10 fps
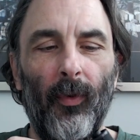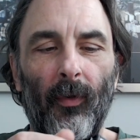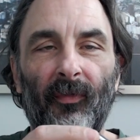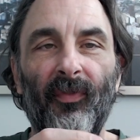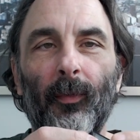
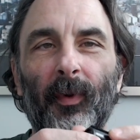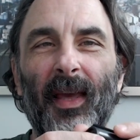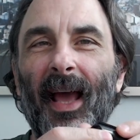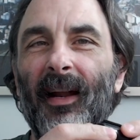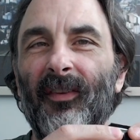film
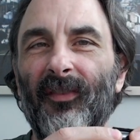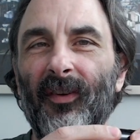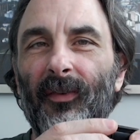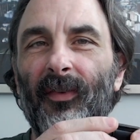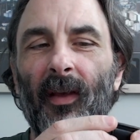
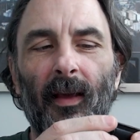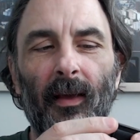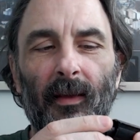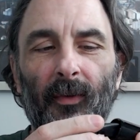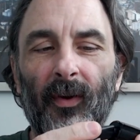canisters.
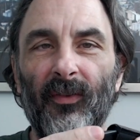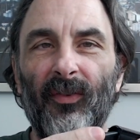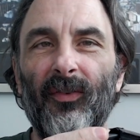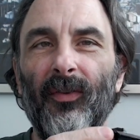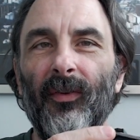You
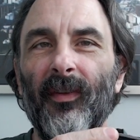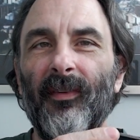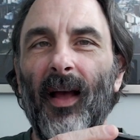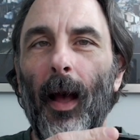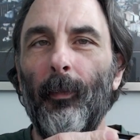unscrew the
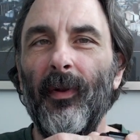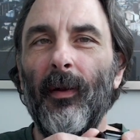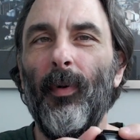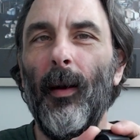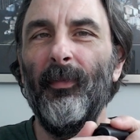top and
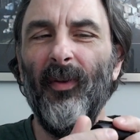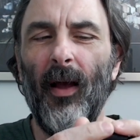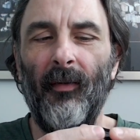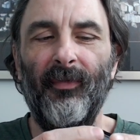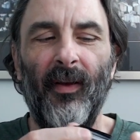it pops
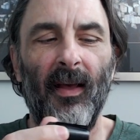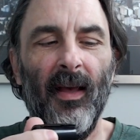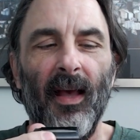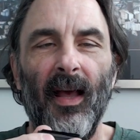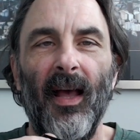off.
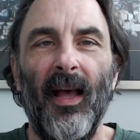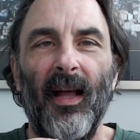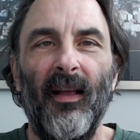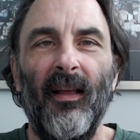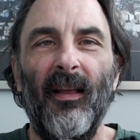
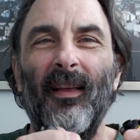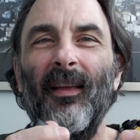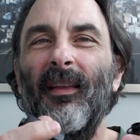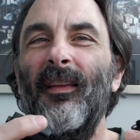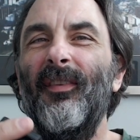
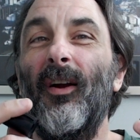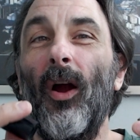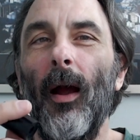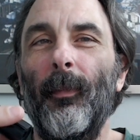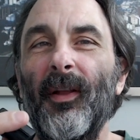These are
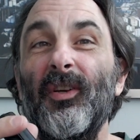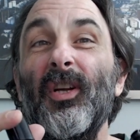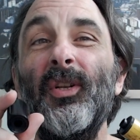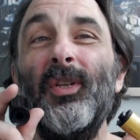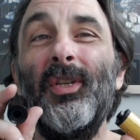garbage.
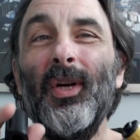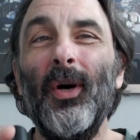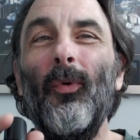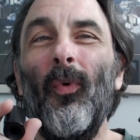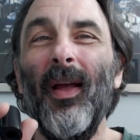
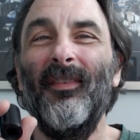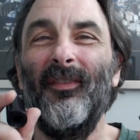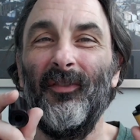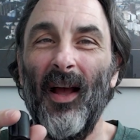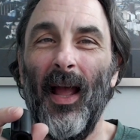Don't waste
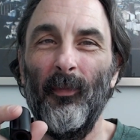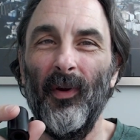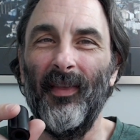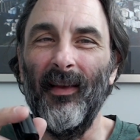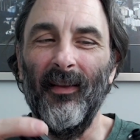your time
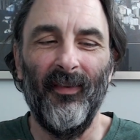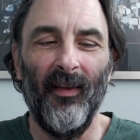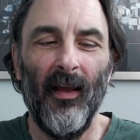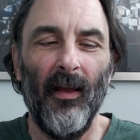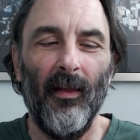with
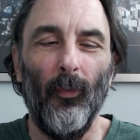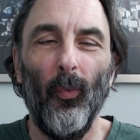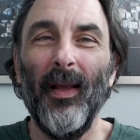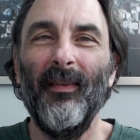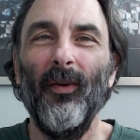these. The
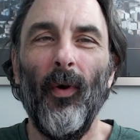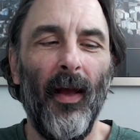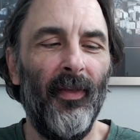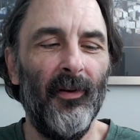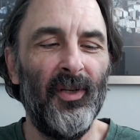reason
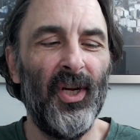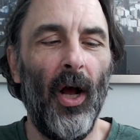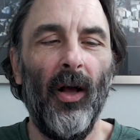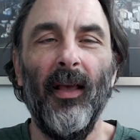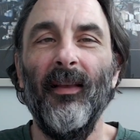why they're
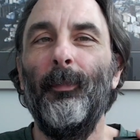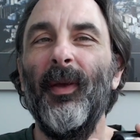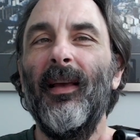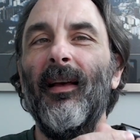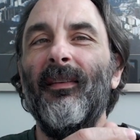junk is
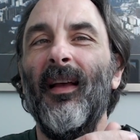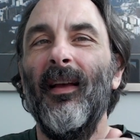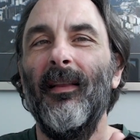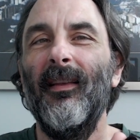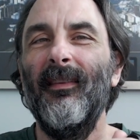because
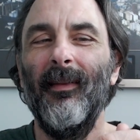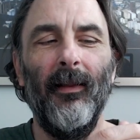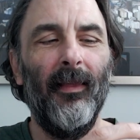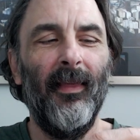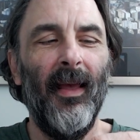this
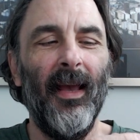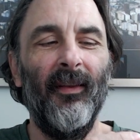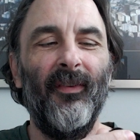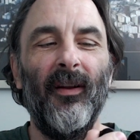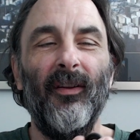little thing
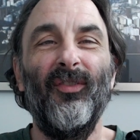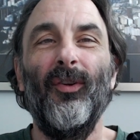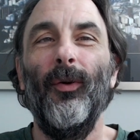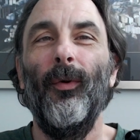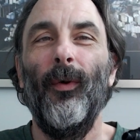is going to
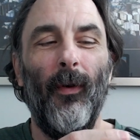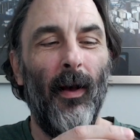screw